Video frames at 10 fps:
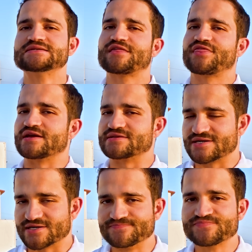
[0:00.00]
Things
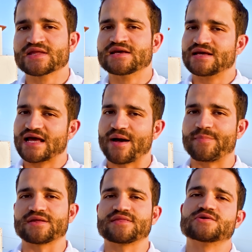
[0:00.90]
are
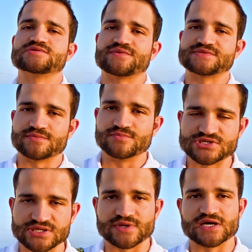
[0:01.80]
happening there. It's obviously a
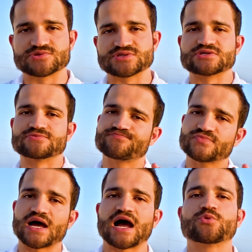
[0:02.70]
Muslim country, so
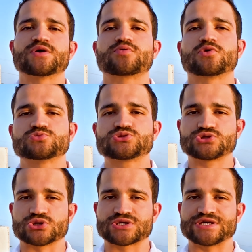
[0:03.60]
I would approach
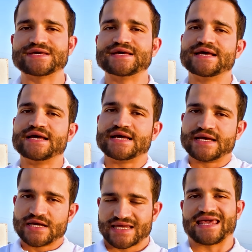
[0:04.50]
Turkey
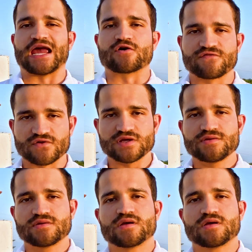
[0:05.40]
carefully.